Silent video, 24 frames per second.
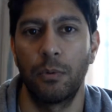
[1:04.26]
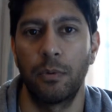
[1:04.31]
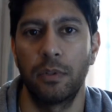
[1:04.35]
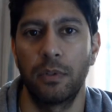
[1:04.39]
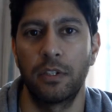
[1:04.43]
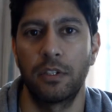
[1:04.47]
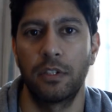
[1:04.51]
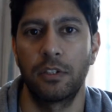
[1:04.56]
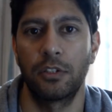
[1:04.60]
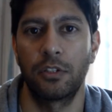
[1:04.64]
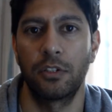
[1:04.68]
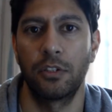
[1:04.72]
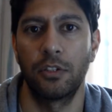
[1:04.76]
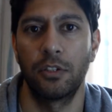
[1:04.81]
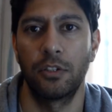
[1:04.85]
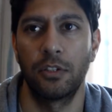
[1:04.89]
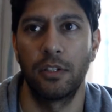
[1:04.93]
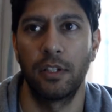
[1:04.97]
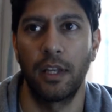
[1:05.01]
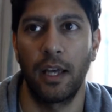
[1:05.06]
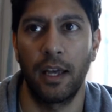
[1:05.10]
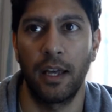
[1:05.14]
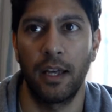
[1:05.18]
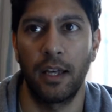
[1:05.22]
which is
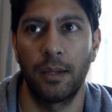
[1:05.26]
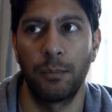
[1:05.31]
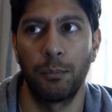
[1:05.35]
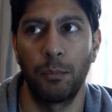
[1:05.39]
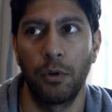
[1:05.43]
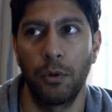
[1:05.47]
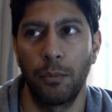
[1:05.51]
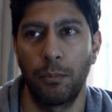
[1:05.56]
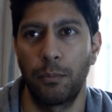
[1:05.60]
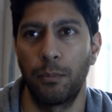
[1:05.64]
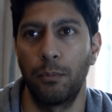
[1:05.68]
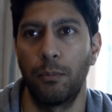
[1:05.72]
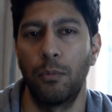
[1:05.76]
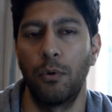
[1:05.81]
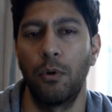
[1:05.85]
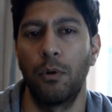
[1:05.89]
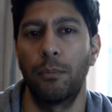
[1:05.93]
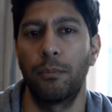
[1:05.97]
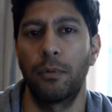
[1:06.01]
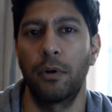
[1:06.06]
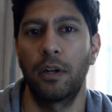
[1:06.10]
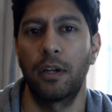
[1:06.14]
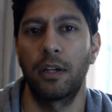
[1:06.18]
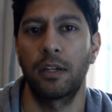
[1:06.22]
good, and more
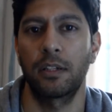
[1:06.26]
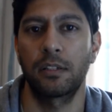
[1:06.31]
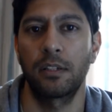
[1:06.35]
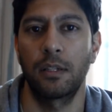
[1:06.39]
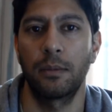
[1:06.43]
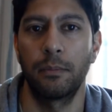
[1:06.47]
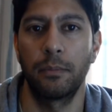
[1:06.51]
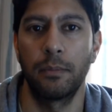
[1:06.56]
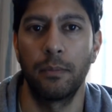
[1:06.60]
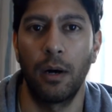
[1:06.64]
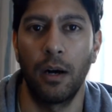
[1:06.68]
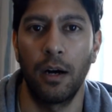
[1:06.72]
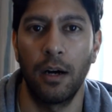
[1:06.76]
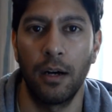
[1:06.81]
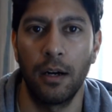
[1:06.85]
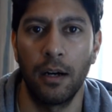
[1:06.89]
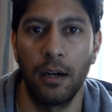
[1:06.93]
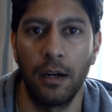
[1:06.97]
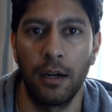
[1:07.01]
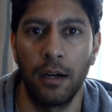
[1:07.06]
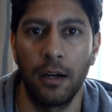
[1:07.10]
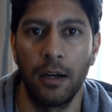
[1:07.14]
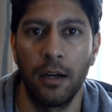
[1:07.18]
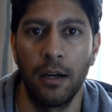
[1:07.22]
products
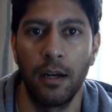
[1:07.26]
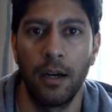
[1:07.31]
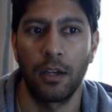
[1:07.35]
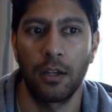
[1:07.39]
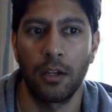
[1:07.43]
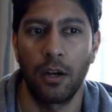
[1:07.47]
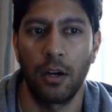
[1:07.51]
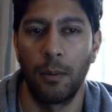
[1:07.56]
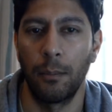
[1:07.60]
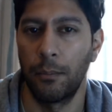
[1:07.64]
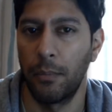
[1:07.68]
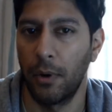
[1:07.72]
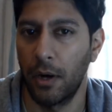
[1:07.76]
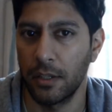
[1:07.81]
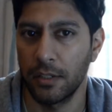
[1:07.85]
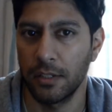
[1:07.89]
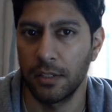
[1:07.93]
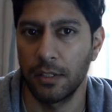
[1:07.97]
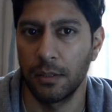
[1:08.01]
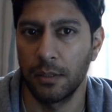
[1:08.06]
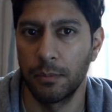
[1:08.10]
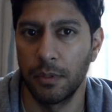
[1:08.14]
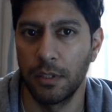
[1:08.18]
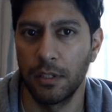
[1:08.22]
are
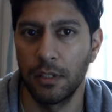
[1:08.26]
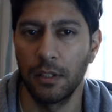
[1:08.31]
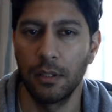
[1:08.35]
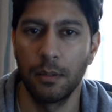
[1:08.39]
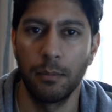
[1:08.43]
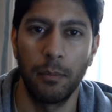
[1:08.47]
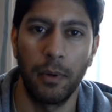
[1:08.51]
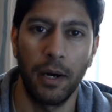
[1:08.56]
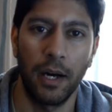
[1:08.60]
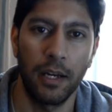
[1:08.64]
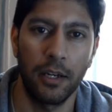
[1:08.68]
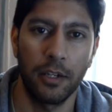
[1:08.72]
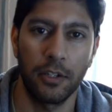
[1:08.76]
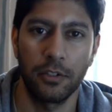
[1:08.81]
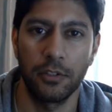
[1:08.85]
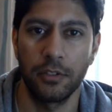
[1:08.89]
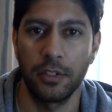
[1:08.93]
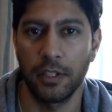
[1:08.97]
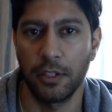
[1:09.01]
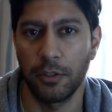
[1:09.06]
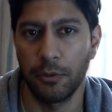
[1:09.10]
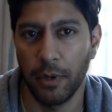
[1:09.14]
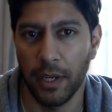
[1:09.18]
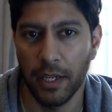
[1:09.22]
compostable,
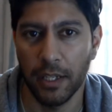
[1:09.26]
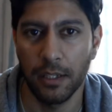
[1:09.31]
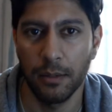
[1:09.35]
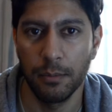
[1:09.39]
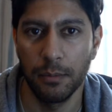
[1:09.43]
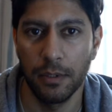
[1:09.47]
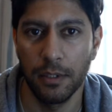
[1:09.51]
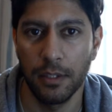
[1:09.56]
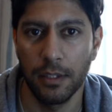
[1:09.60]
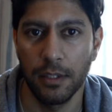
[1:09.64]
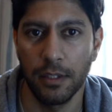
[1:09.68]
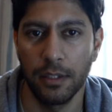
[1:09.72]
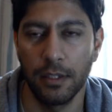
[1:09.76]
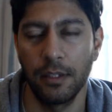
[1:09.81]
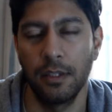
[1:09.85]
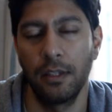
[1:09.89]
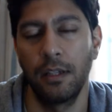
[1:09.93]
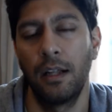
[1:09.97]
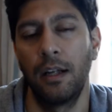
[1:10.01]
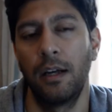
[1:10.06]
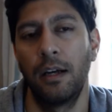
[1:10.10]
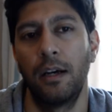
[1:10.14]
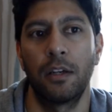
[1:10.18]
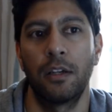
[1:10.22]
biodegradable,
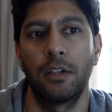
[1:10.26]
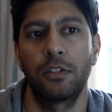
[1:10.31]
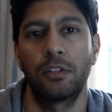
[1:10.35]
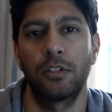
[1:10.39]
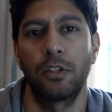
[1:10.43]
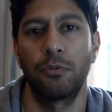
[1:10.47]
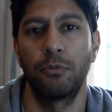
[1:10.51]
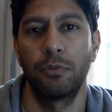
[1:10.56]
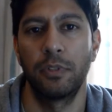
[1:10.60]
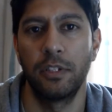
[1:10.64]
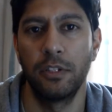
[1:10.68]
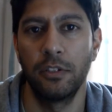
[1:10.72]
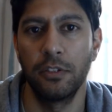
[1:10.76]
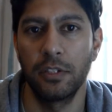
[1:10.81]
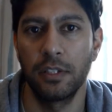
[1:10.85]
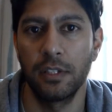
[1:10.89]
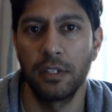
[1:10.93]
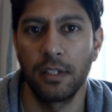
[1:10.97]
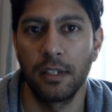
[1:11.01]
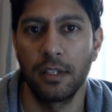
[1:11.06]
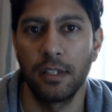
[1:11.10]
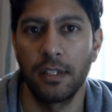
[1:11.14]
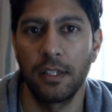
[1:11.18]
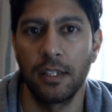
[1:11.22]
so
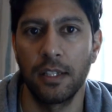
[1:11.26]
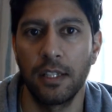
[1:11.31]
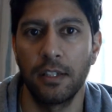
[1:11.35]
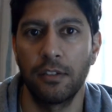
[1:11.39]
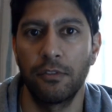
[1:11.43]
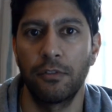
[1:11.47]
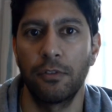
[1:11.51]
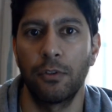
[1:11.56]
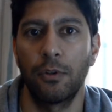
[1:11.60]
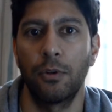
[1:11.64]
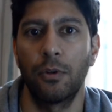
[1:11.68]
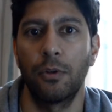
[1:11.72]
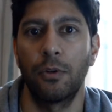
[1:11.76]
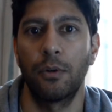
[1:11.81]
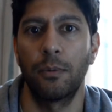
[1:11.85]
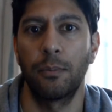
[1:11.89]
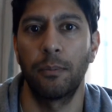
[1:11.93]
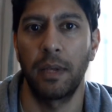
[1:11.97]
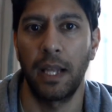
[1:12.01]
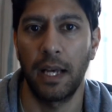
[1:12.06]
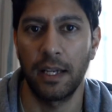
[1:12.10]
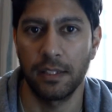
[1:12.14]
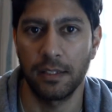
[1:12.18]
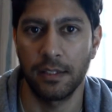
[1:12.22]
reducing the need for
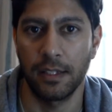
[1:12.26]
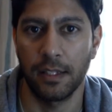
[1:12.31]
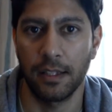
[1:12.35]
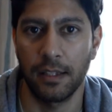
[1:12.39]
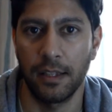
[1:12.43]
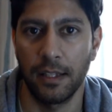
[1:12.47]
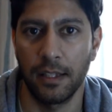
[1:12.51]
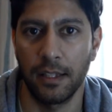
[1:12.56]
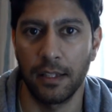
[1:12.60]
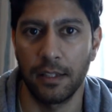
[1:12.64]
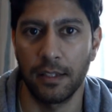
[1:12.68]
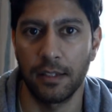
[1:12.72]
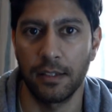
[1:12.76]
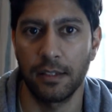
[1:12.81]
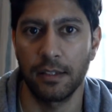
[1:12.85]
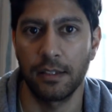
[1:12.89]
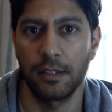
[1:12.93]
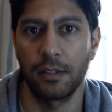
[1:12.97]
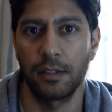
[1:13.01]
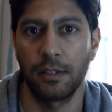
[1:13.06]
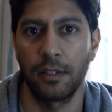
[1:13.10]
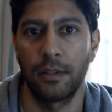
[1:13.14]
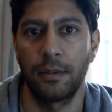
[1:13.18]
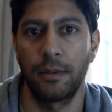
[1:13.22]
plastic things
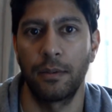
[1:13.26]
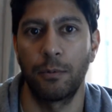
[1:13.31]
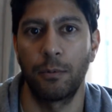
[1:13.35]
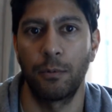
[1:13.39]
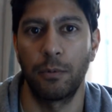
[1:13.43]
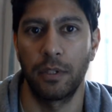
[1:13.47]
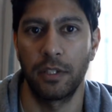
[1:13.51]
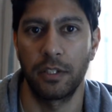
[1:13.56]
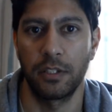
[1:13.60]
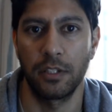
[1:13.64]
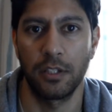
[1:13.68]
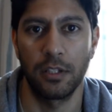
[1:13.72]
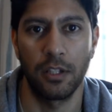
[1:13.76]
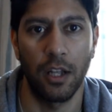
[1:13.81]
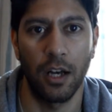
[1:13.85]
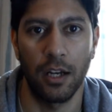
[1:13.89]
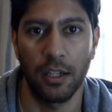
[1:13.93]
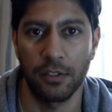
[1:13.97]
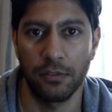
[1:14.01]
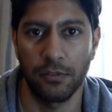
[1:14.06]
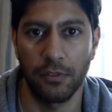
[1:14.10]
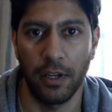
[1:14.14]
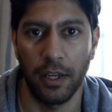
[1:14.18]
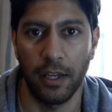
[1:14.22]
which
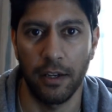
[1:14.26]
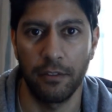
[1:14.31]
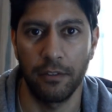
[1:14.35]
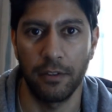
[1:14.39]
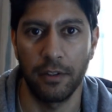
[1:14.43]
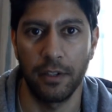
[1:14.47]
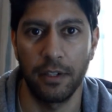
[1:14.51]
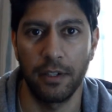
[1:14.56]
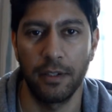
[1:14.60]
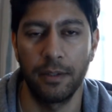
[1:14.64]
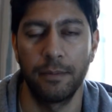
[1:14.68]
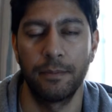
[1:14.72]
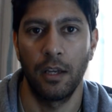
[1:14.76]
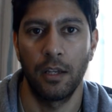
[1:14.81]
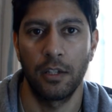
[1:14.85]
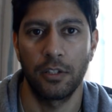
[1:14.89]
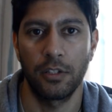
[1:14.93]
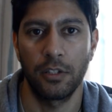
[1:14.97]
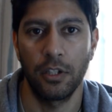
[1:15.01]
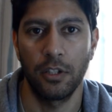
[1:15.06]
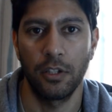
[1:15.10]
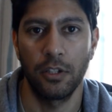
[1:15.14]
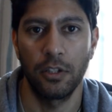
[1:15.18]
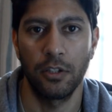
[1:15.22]
last forever.
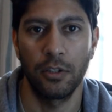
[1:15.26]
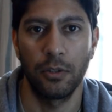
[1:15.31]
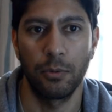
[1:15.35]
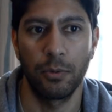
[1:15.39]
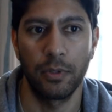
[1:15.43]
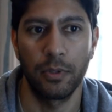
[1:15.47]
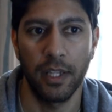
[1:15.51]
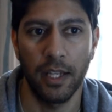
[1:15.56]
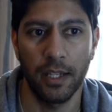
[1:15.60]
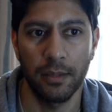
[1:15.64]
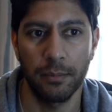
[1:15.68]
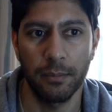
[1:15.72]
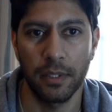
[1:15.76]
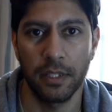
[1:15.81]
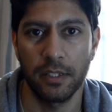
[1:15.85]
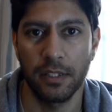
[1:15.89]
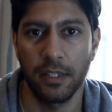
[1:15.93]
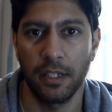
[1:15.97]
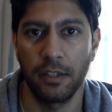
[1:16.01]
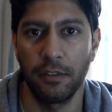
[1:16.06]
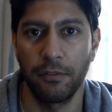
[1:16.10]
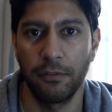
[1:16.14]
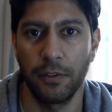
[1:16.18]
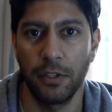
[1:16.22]
So with that being
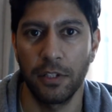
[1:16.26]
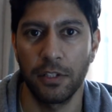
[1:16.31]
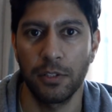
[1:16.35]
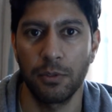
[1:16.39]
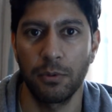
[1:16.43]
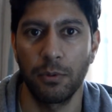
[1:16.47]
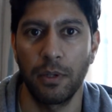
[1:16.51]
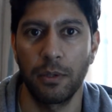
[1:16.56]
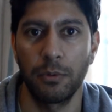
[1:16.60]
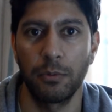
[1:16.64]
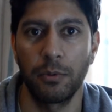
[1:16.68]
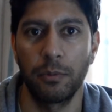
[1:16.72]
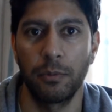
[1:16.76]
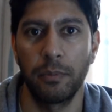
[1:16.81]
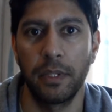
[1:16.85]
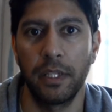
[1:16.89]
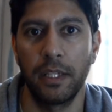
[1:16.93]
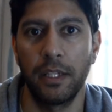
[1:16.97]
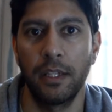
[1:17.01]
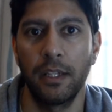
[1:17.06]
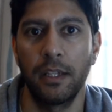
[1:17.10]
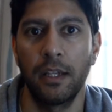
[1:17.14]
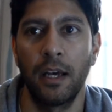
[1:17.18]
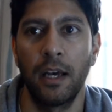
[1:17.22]
said, the first one would
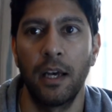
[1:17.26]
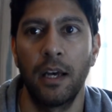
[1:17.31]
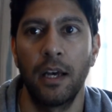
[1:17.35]
be